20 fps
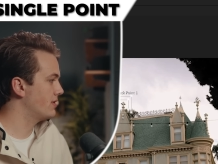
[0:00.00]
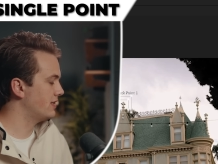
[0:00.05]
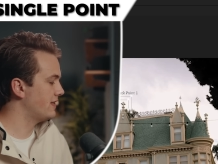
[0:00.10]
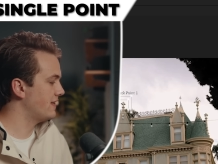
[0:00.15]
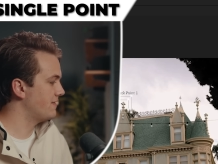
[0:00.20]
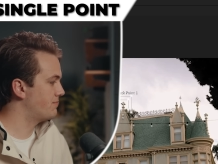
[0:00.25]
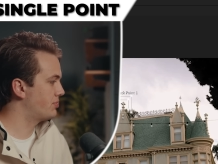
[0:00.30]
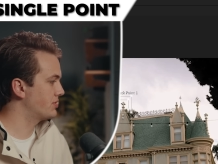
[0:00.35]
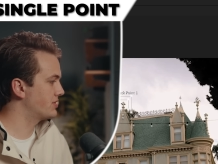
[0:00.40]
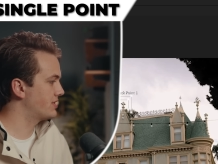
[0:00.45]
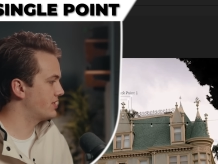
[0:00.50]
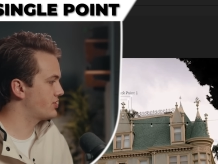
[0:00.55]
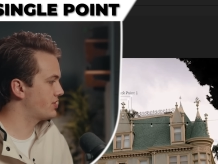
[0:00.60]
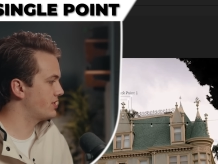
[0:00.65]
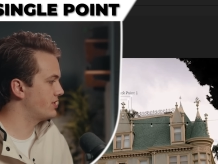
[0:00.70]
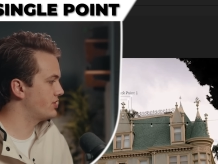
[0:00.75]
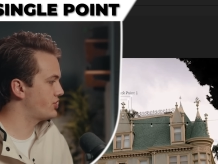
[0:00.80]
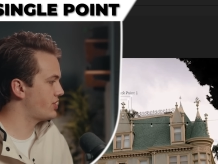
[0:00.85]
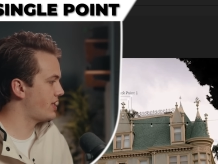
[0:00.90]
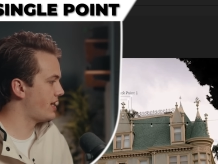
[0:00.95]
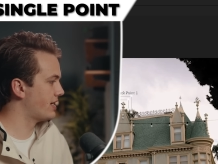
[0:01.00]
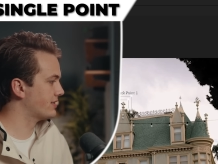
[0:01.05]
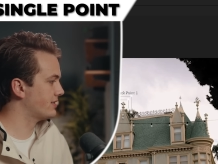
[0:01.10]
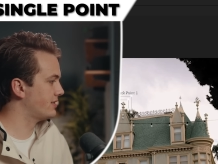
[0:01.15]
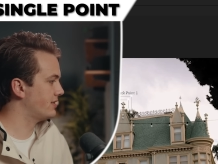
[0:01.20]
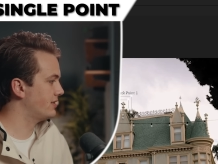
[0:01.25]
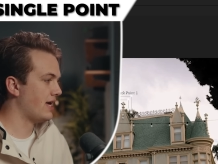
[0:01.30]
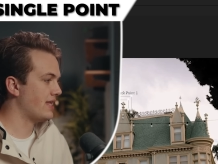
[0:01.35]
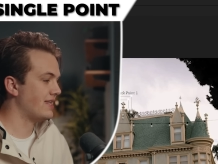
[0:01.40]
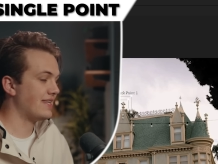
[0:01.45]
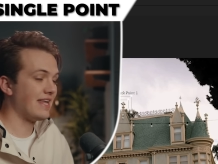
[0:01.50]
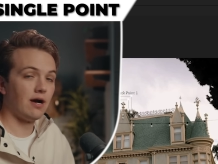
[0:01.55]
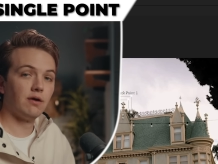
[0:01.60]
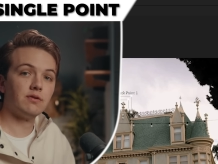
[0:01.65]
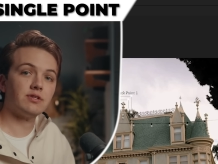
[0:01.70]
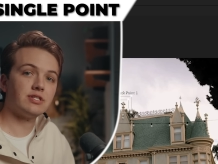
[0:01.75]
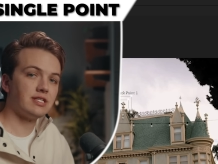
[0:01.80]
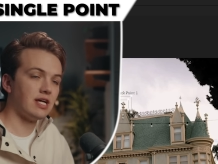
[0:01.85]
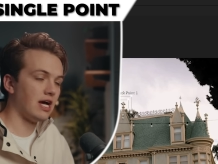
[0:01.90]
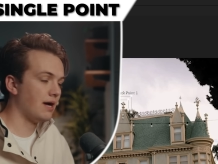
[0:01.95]
leave position checked, and now
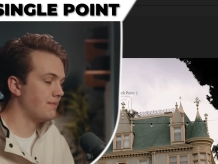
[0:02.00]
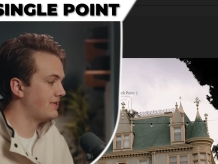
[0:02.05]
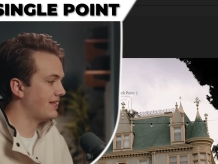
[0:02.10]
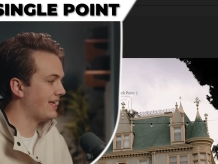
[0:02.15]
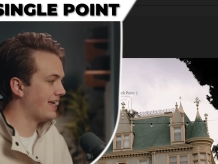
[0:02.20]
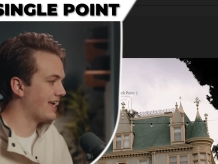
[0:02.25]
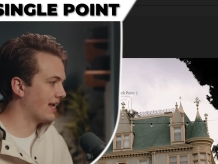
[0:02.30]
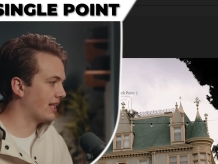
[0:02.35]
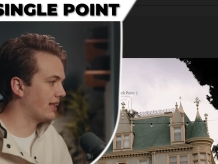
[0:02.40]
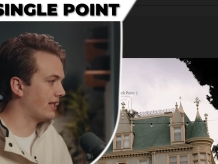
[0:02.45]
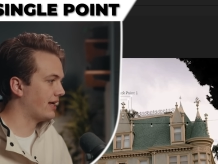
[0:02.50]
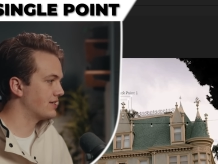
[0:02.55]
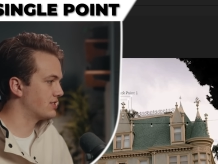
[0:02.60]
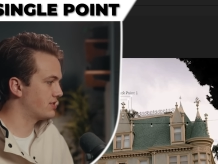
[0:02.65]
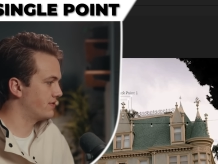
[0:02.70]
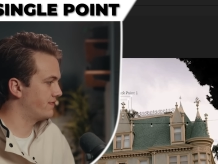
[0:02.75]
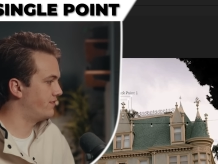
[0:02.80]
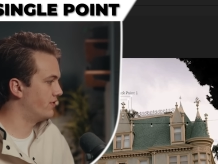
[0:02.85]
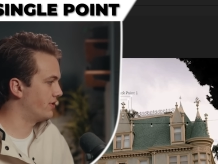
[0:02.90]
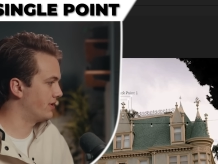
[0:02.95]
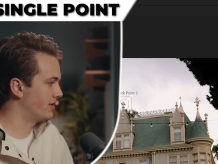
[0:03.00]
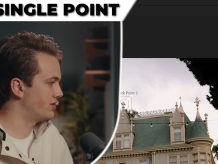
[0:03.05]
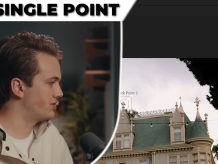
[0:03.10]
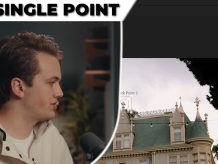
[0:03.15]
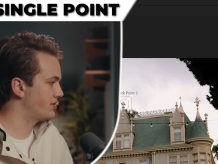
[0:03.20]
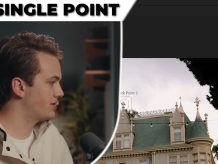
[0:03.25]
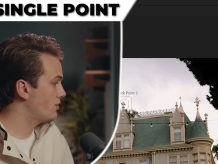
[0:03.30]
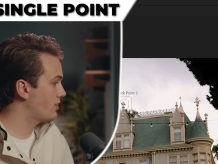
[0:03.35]
it's time to analyze the footage.